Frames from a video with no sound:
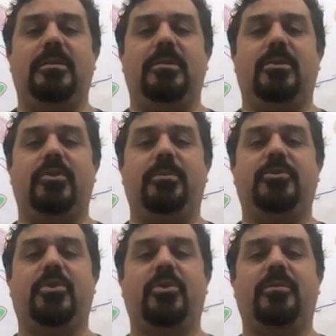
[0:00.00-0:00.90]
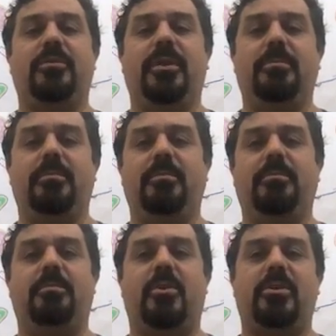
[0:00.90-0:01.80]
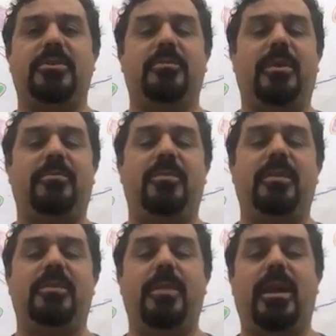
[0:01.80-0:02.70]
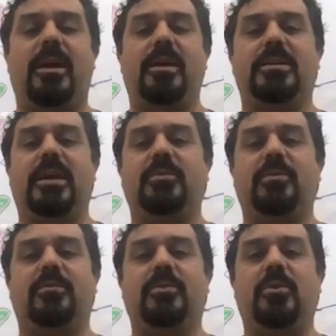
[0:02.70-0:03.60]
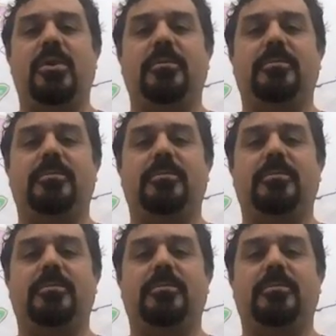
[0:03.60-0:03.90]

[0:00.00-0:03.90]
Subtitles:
So I observe the parts of my feet that make contact with the floor.